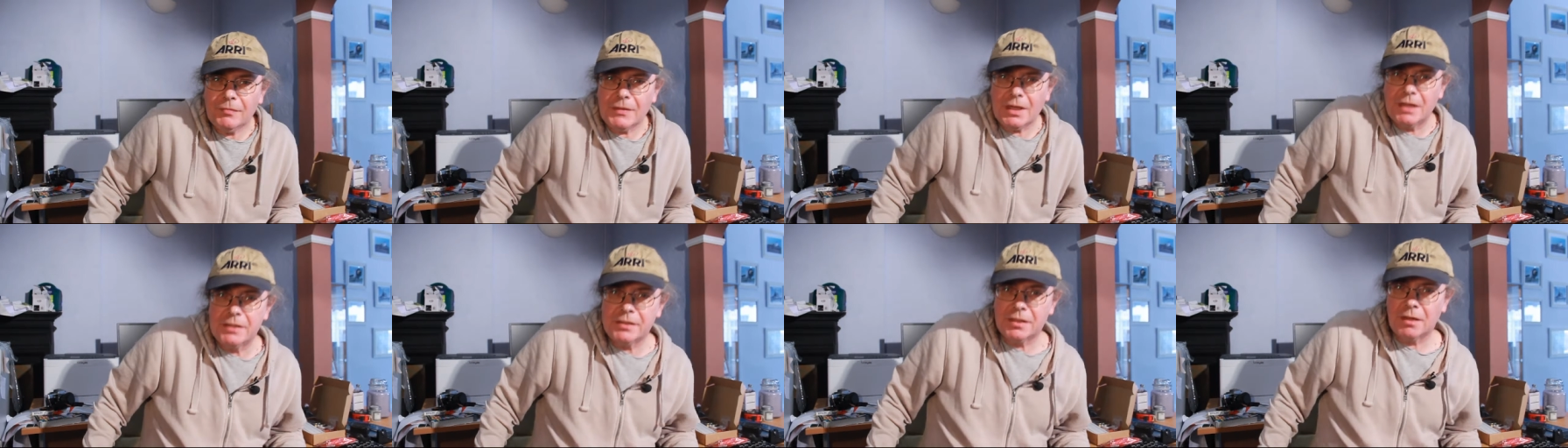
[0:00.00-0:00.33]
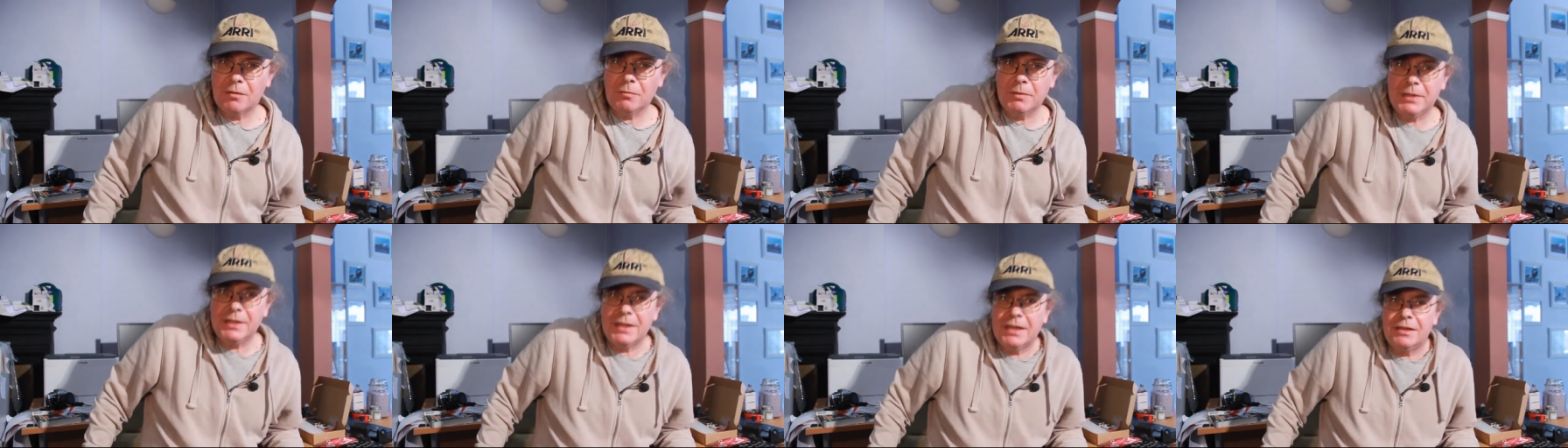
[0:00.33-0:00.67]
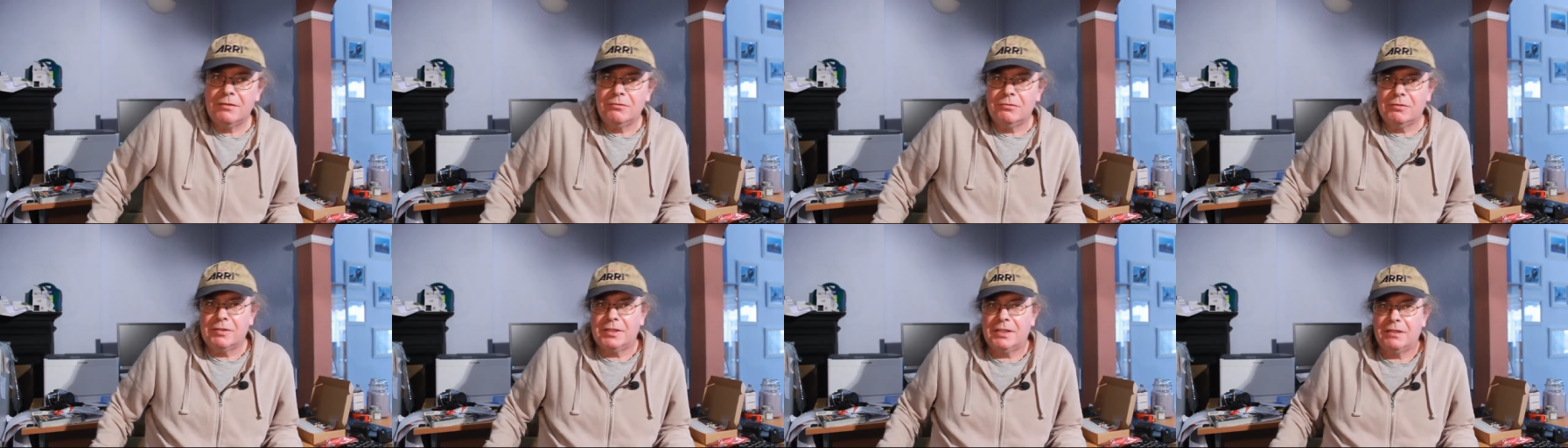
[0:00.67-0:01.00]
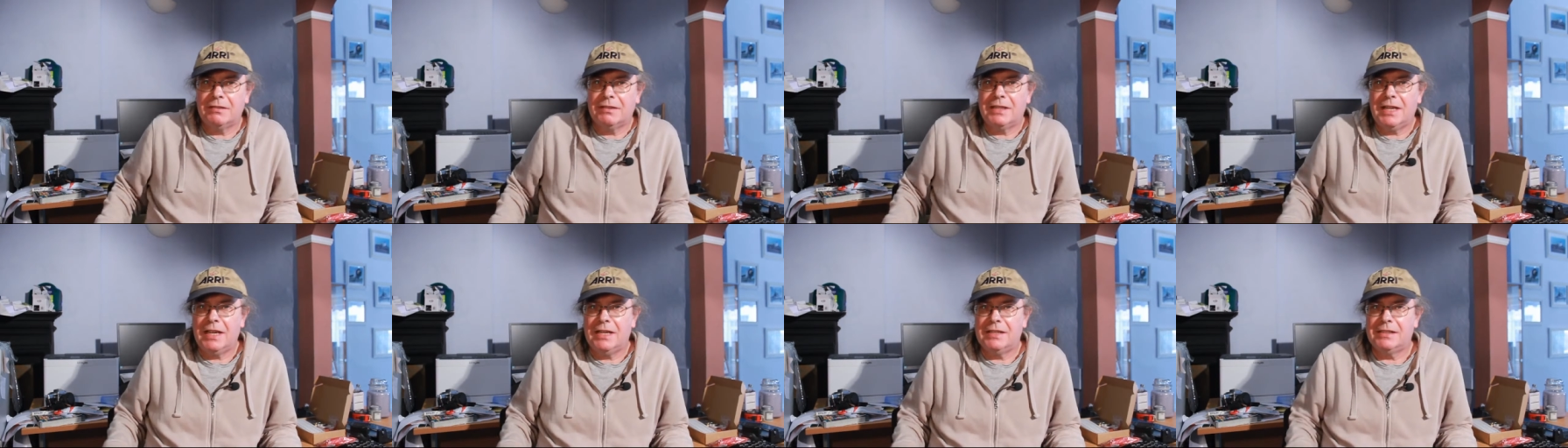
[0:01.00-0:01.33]
So we then
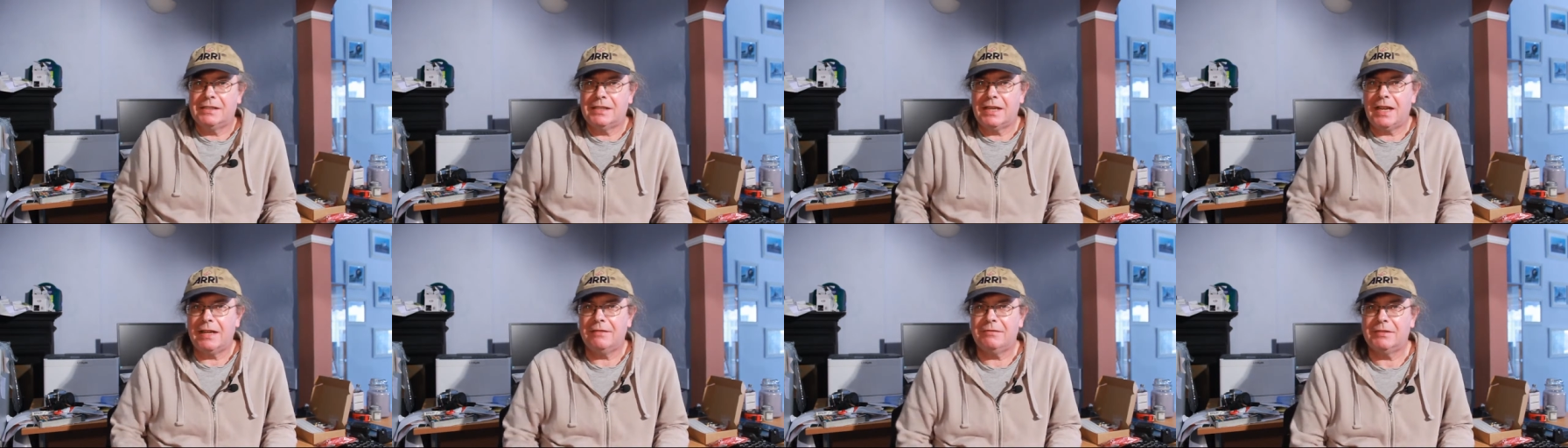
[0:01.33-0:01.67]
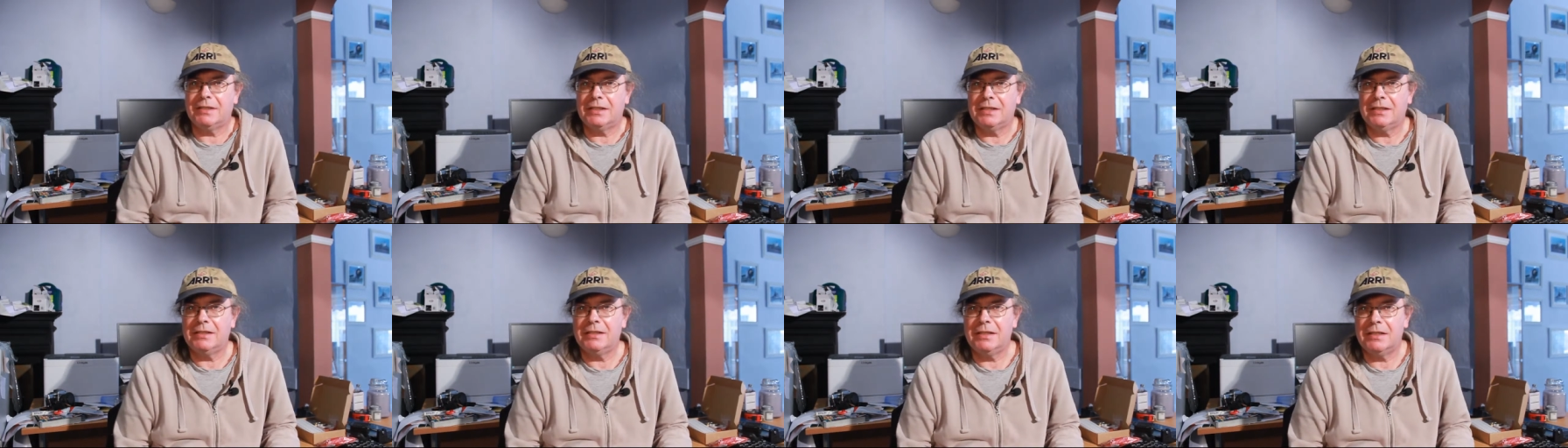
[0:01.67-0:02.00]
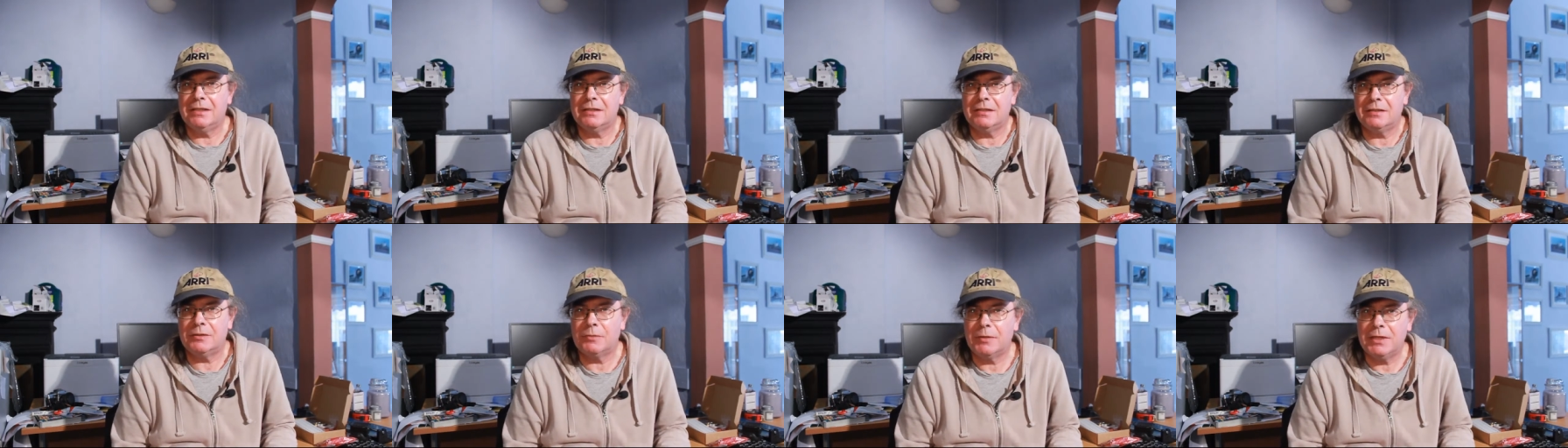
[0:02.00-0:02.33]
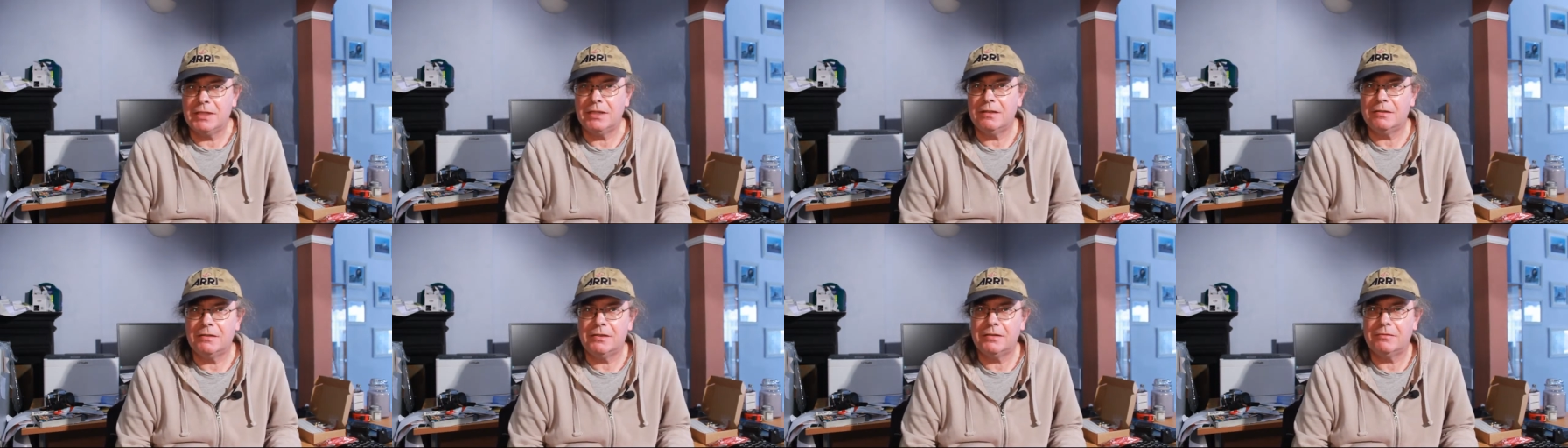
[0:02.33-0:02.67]
also get to have the
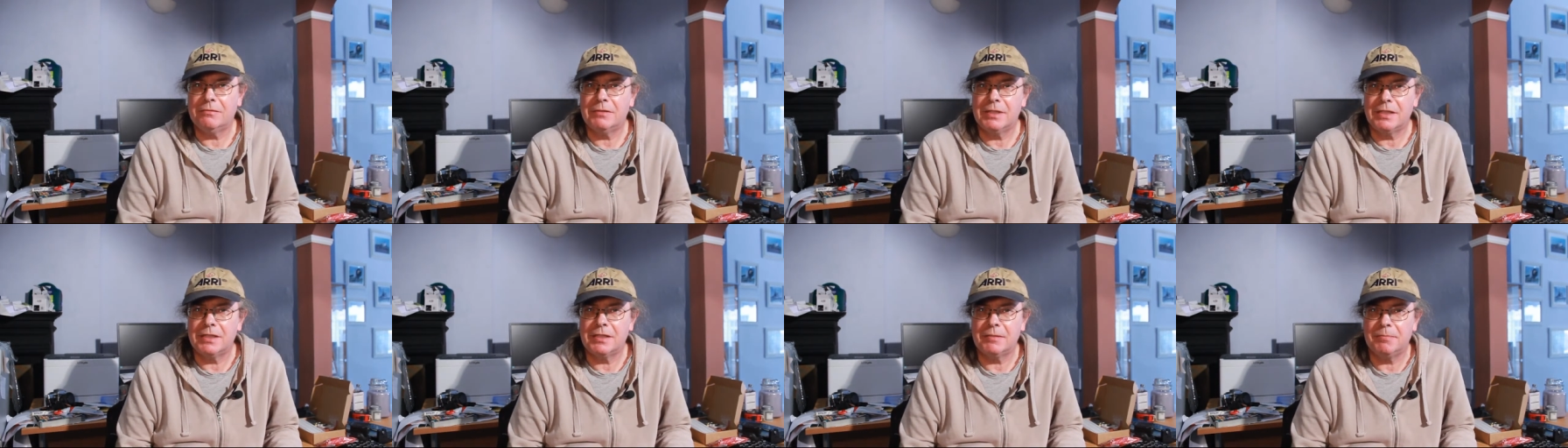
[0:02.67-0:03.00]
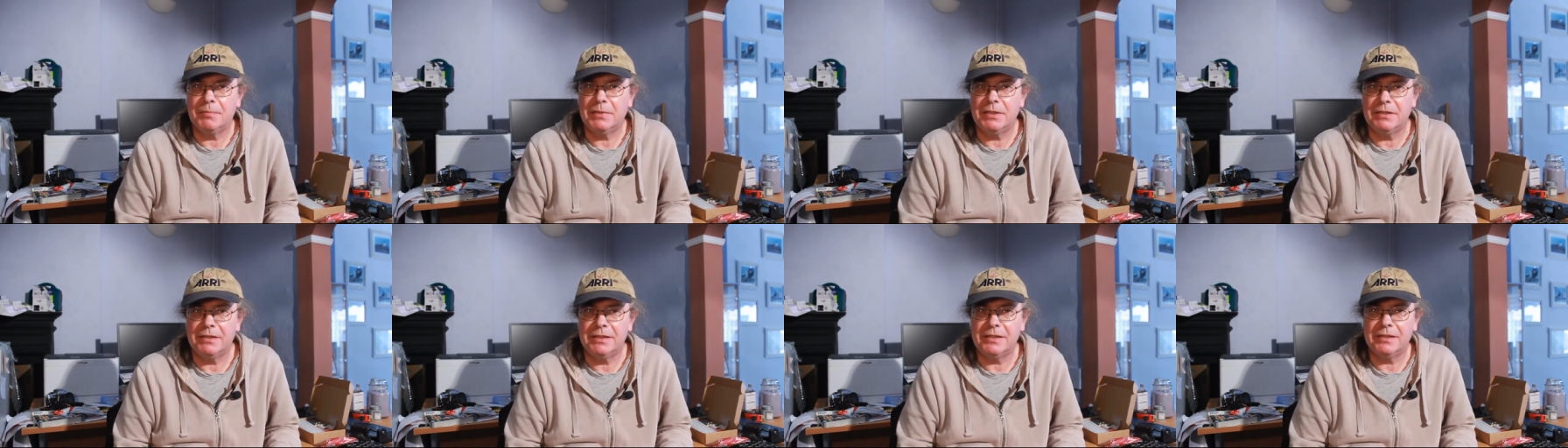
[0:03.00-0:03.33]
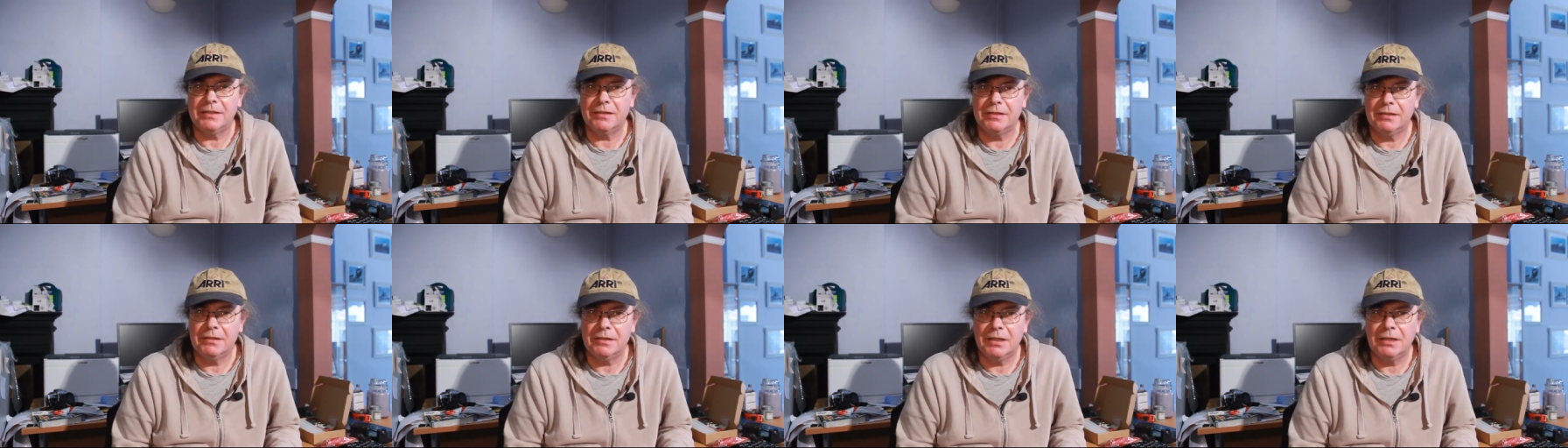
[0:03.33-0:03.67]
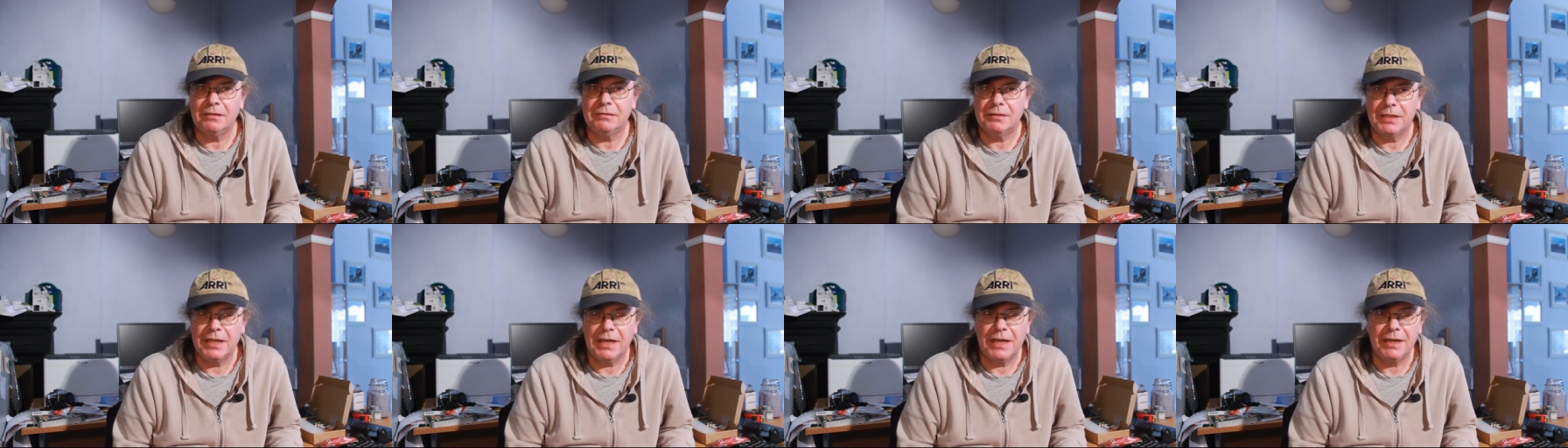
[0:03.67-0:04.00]
Arduino talking to Python.
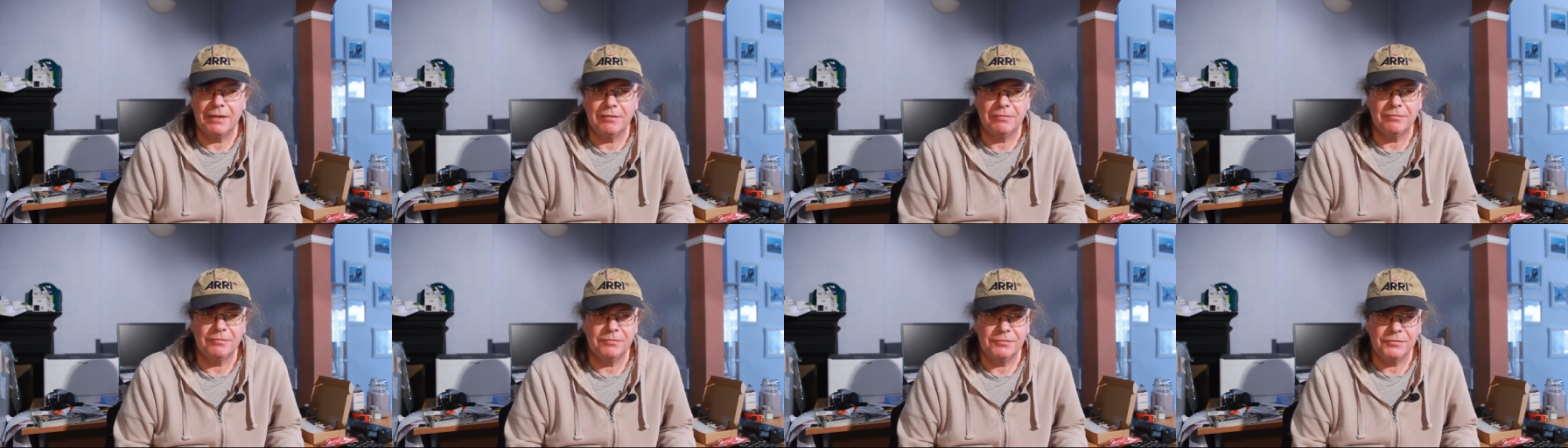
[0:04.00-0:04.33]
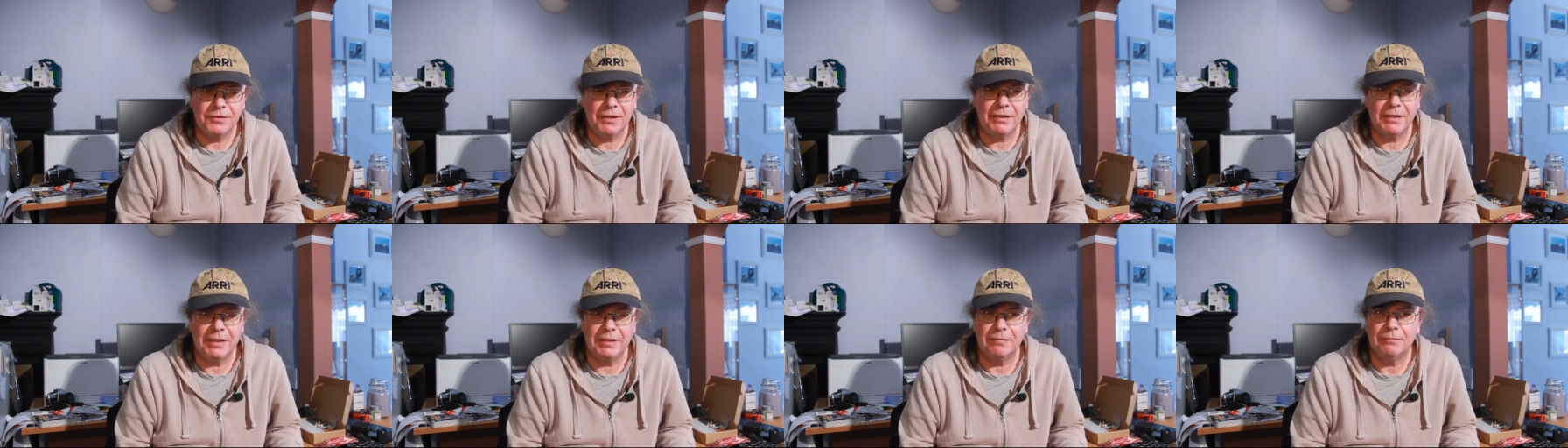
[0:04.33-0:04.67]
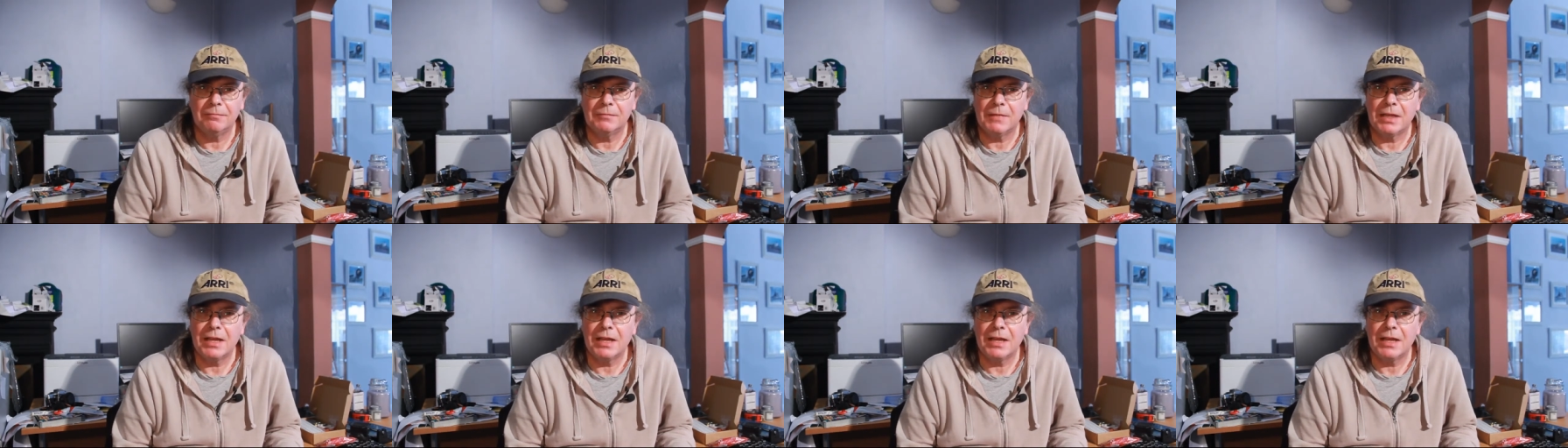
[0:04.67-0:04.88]
Okay, fine.